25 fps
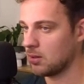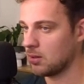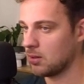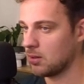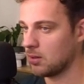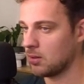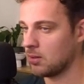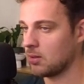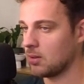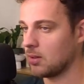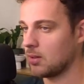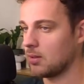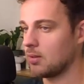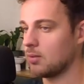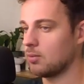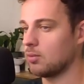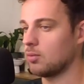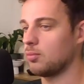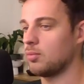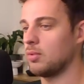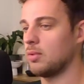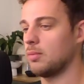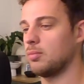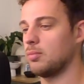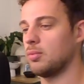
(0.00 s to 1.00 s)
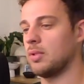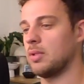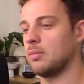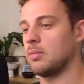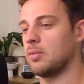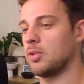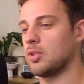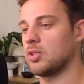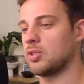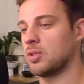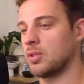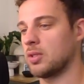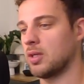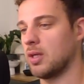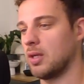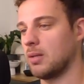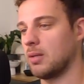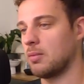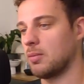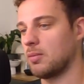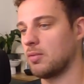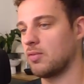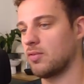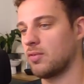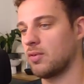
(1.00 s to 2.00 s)
Yeah, that will be pretty much the game,
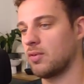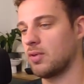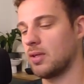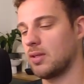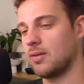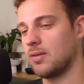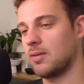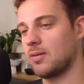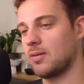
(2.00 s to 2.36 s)
I'm afraid.